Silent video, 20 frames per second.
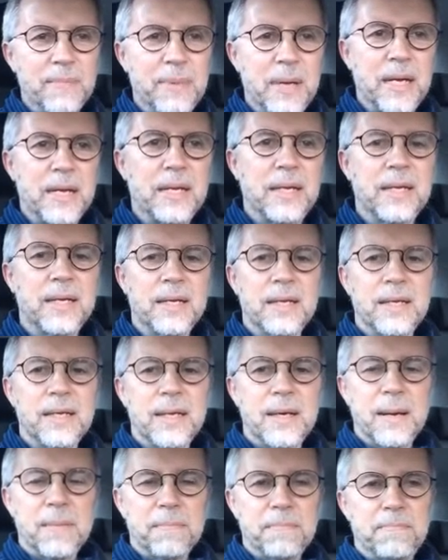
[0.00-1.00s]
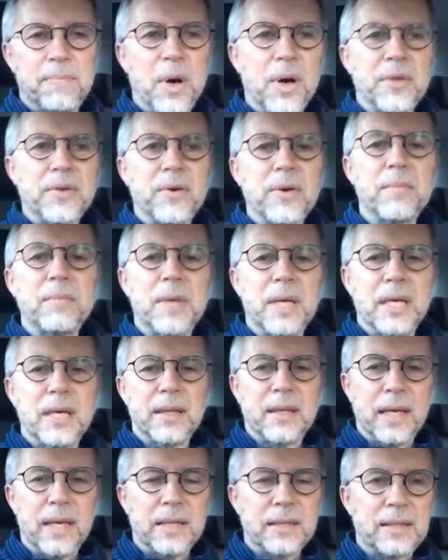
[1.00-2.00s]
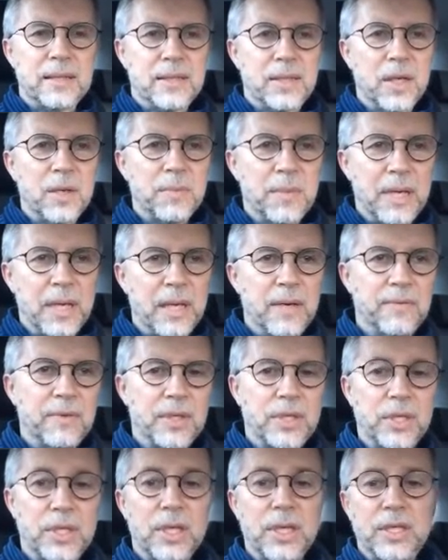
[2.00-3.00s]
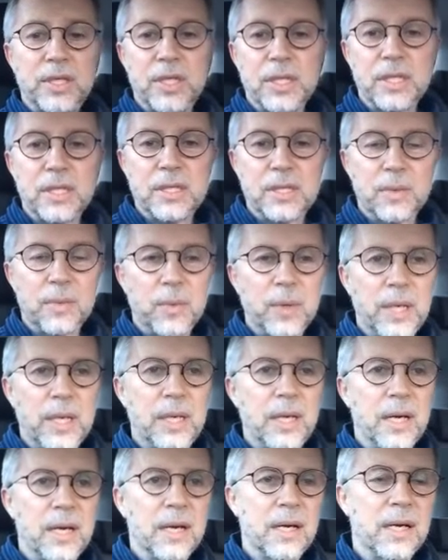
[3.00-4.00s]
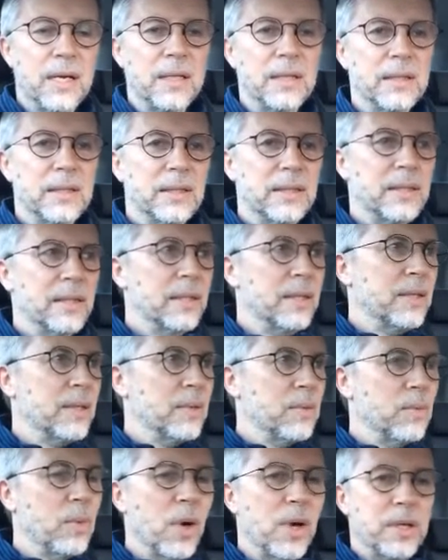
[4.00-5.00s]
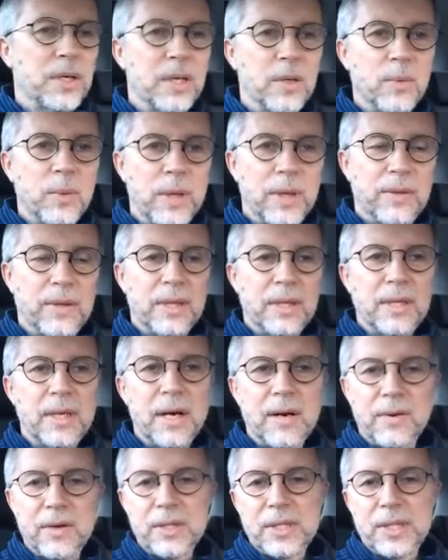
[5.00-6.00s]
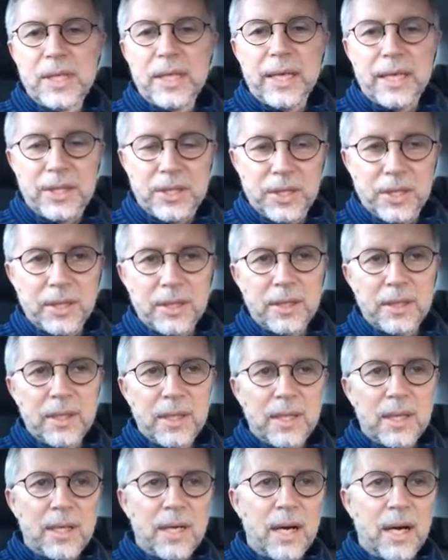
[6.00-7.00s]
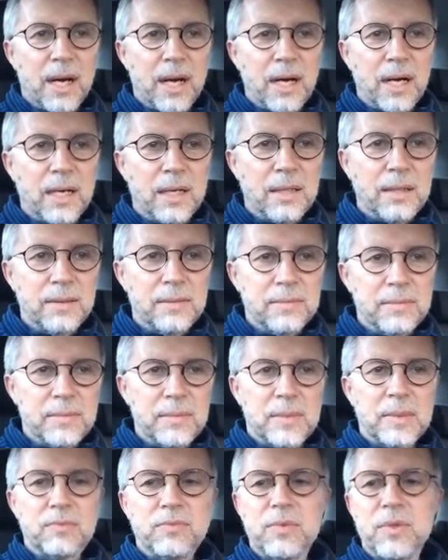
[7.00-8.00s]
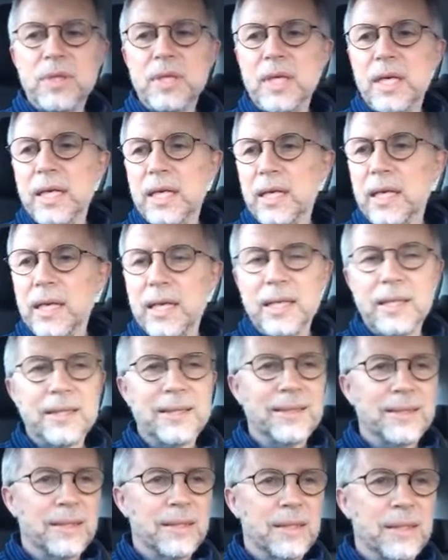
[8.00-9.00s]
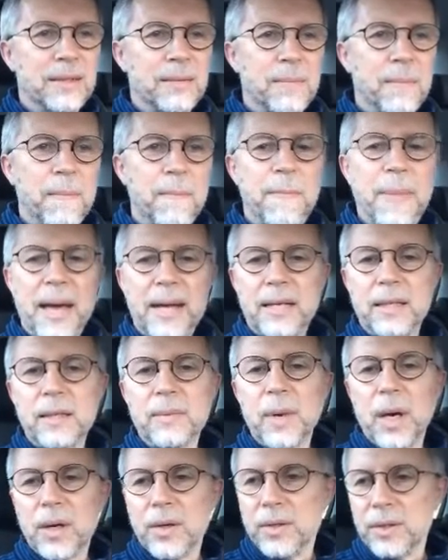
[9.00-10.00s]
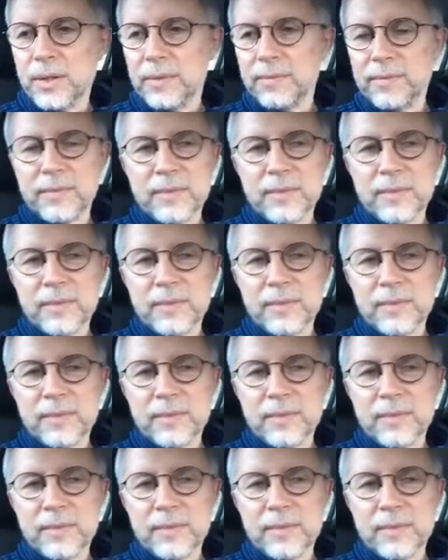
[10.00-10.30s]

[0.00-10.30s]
been bothering me that so many of the churches that we are working with in Kairos Connection are really in battle mode.